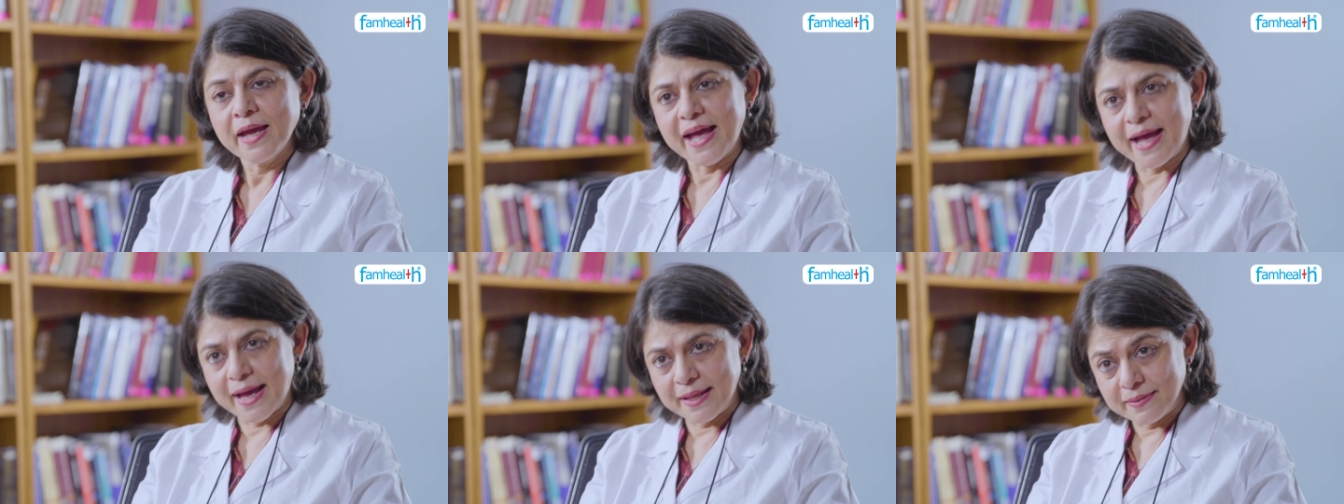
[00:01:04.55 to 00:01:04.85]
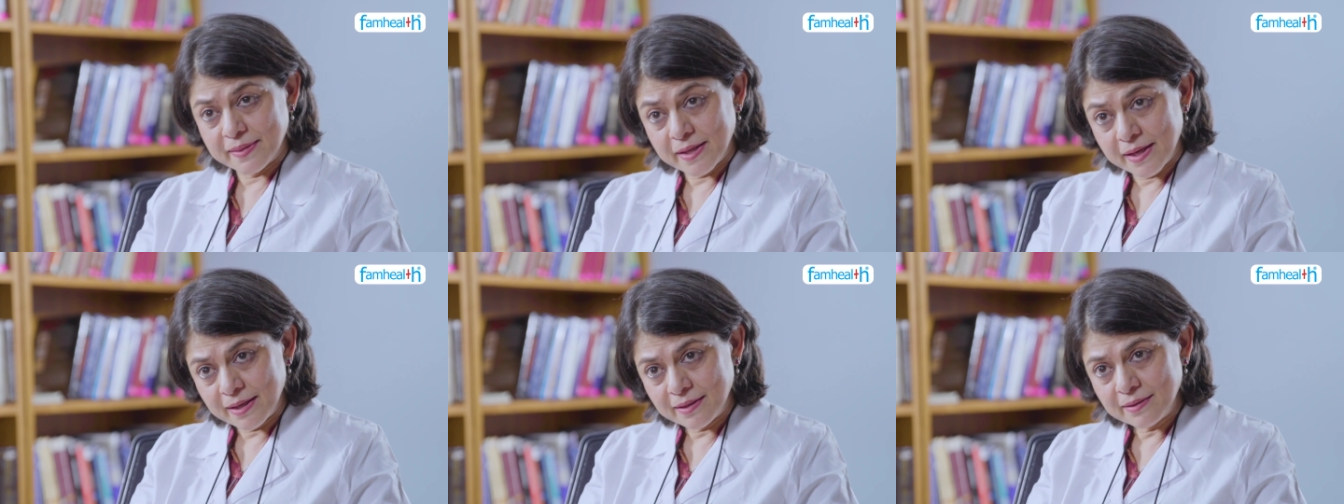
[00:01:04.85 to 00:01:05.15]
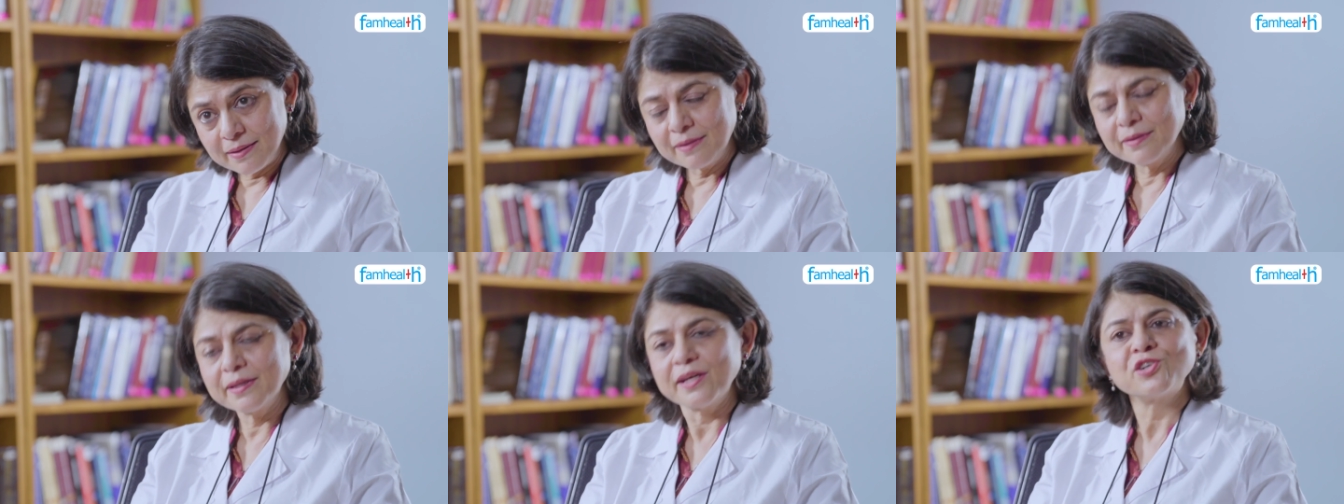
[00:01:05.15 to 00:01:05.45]
And
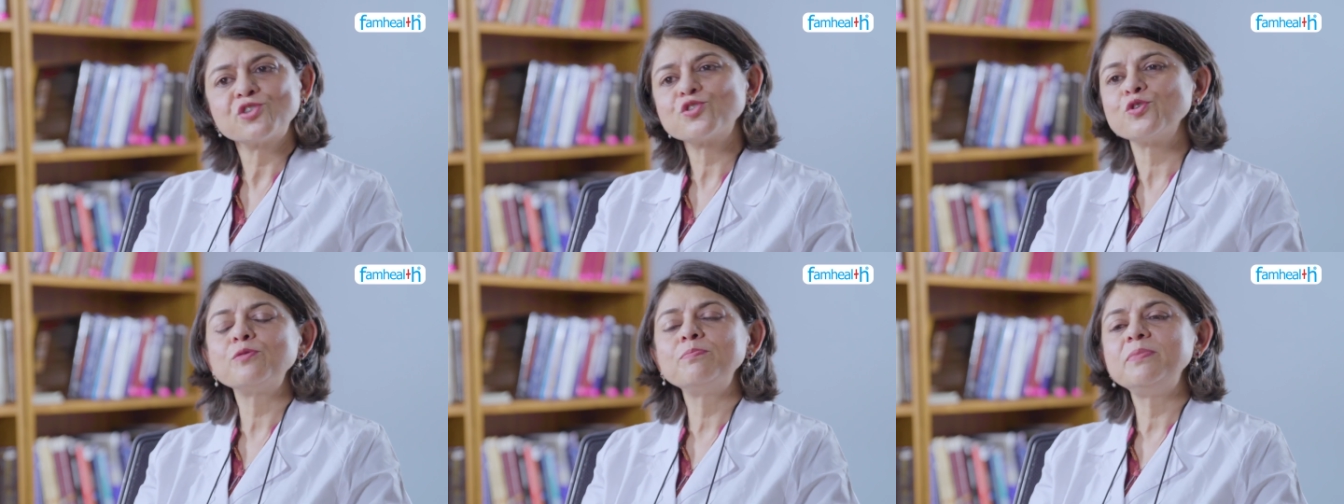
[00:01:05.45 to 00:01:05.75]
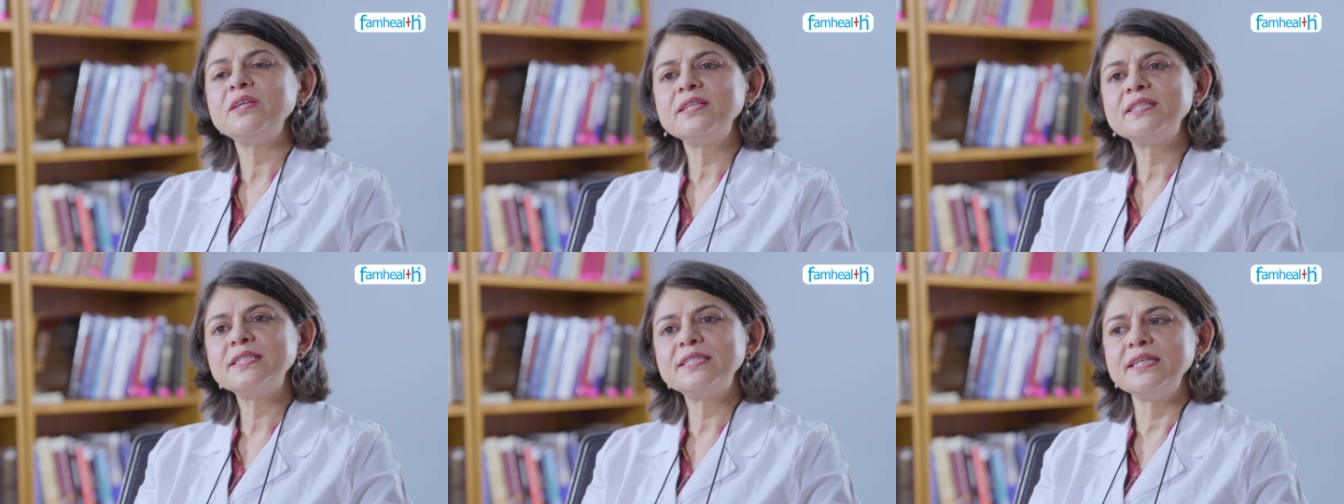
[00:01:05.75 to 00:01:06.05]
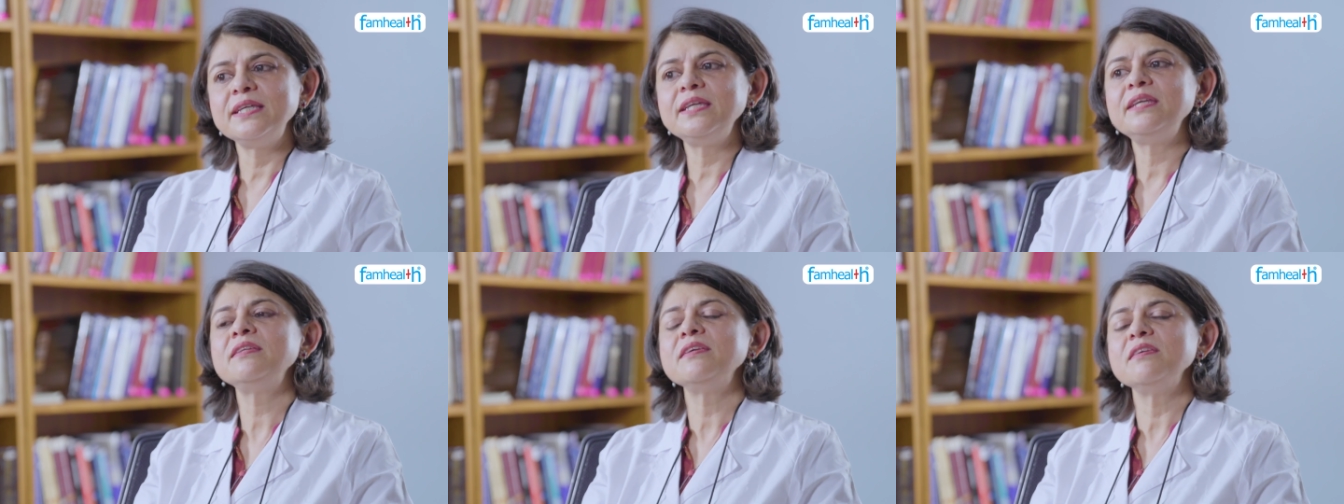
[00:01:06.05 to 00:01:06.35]
then they should be
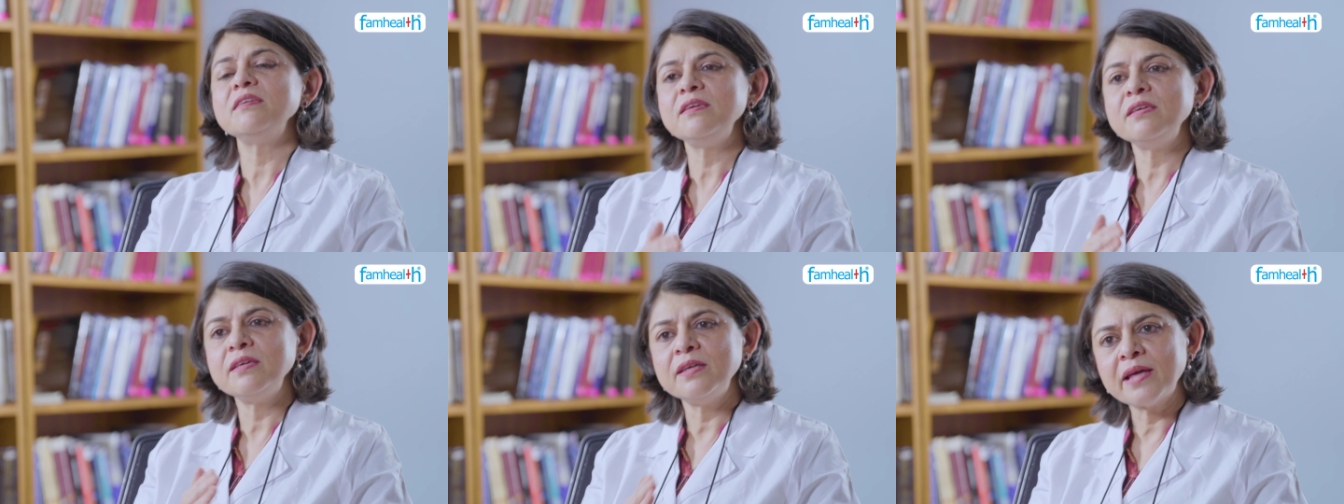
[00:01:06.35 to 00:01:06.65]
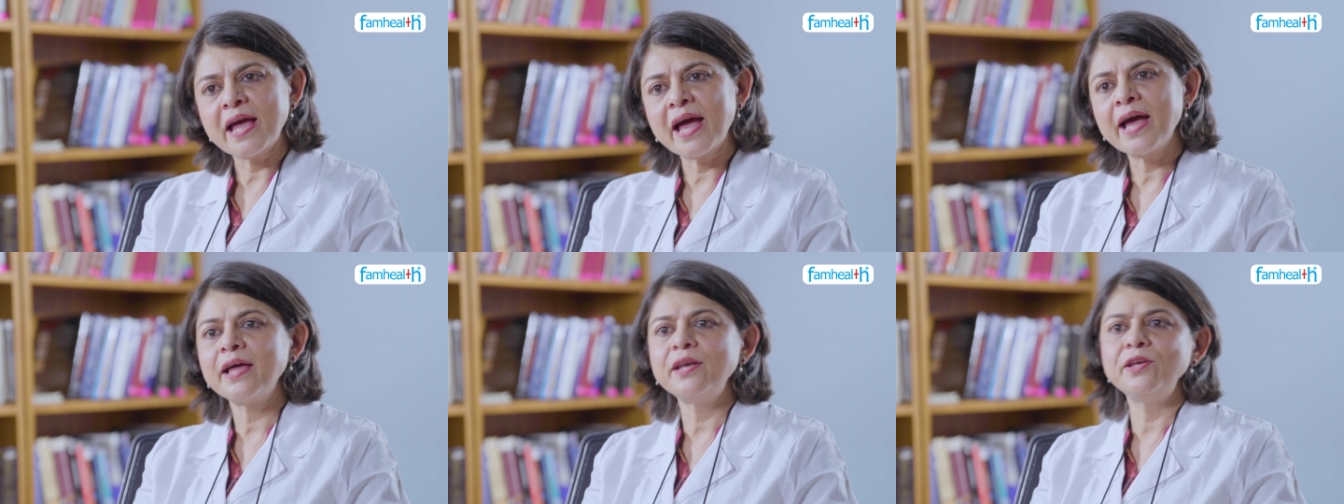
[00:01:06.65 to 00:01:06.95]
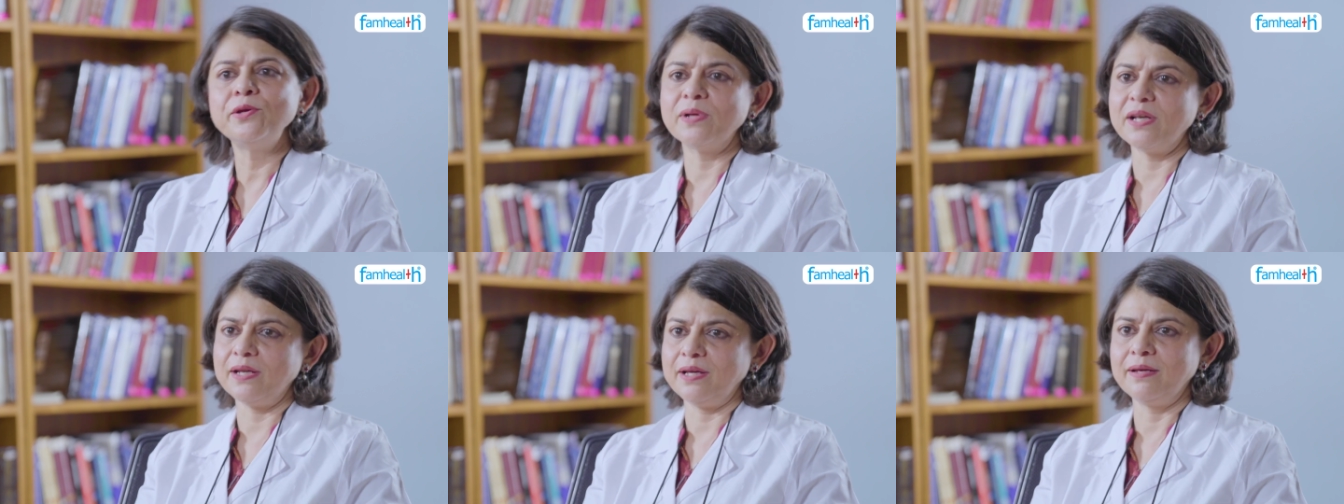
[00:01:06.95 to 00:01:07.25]
seen
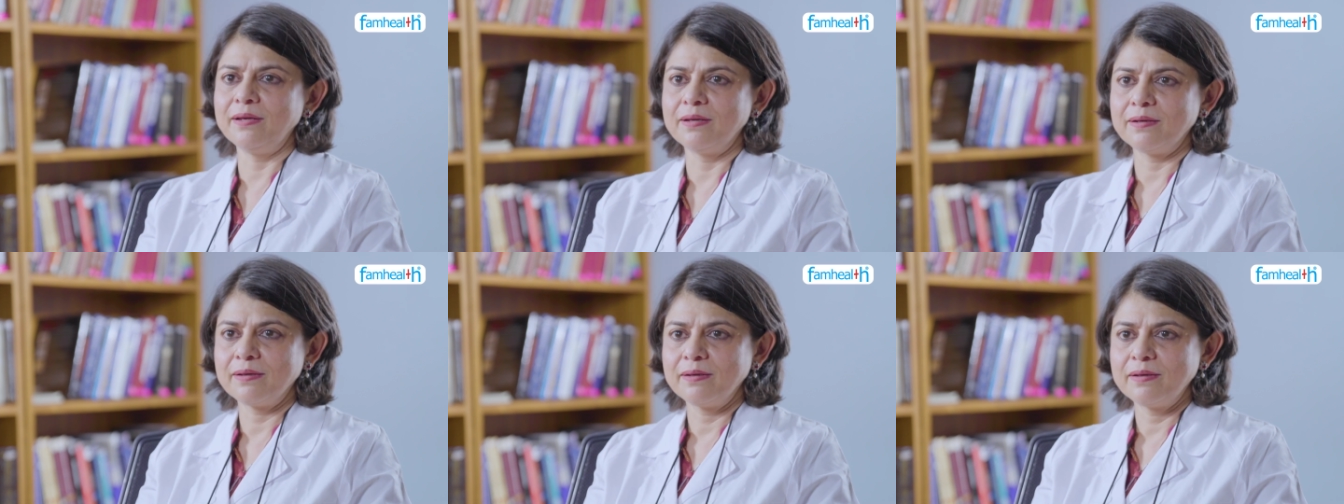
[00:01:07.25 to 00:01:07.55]
annually,